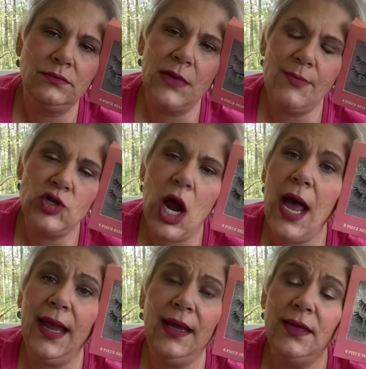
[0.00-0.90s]
I'm
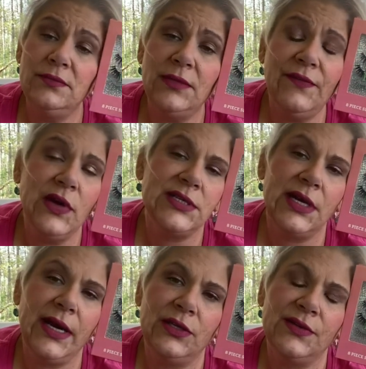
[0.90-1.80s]
trying. My friends and
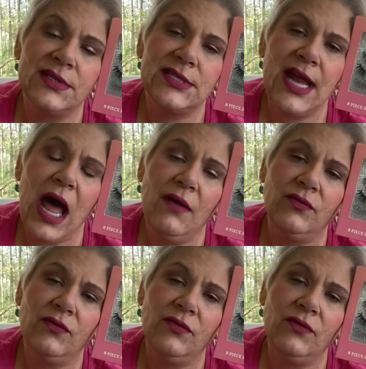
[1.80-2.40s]
I are doing stuff.